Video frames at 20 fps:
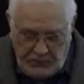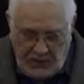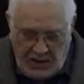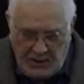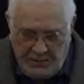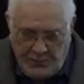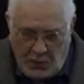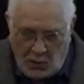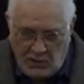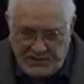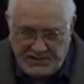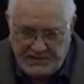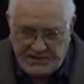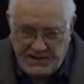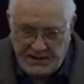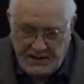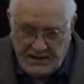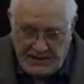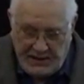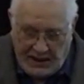most
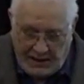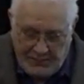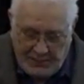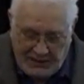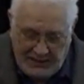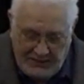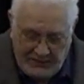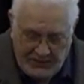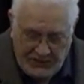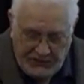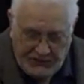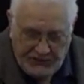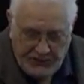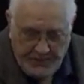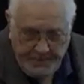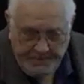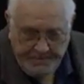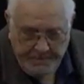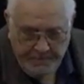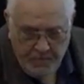non-believers
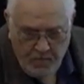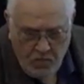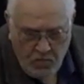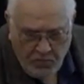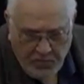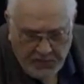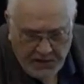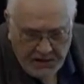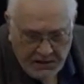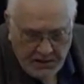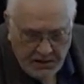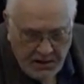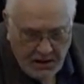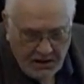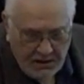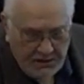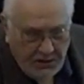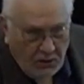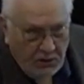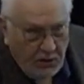
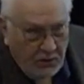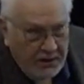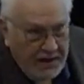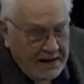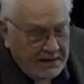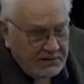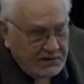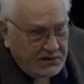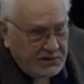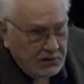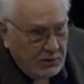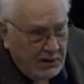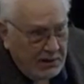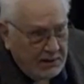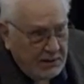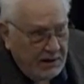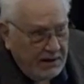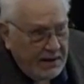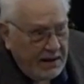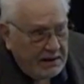don't know the answer to it,
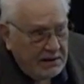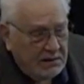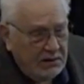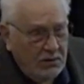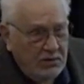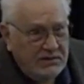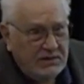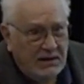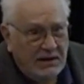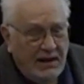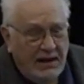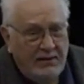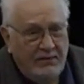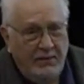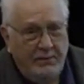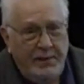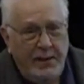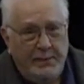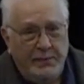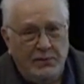and that includes a lot of the
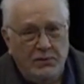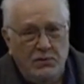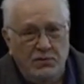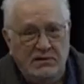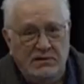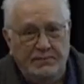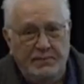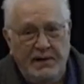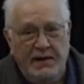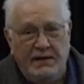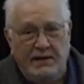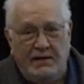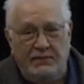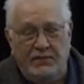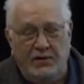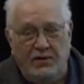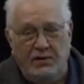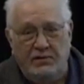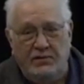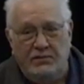people who speak. I've
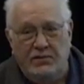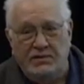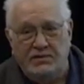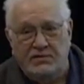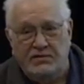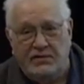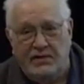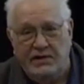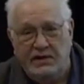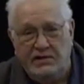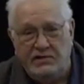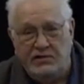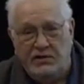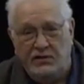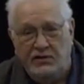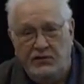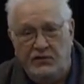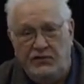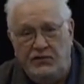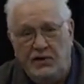heard Christopher
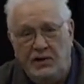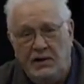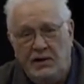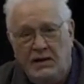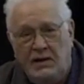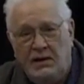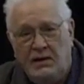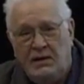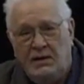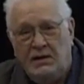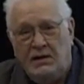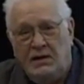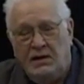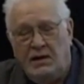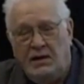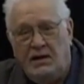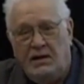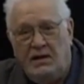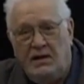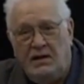Hitchens
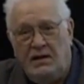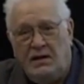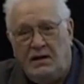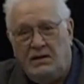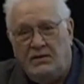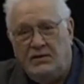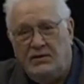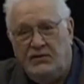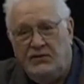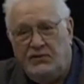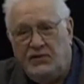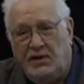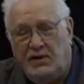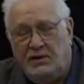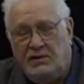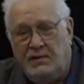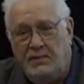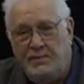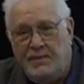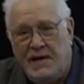and others
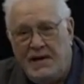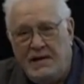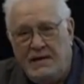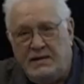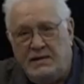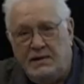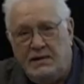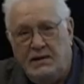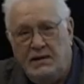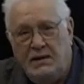debate